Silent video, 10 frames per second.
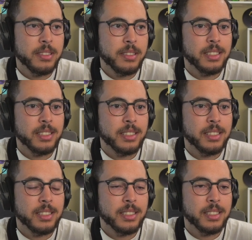
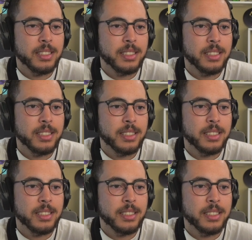
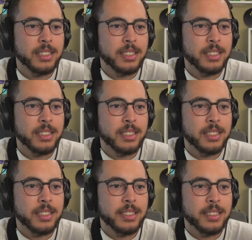
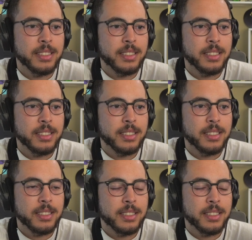No one is speaking in this clip.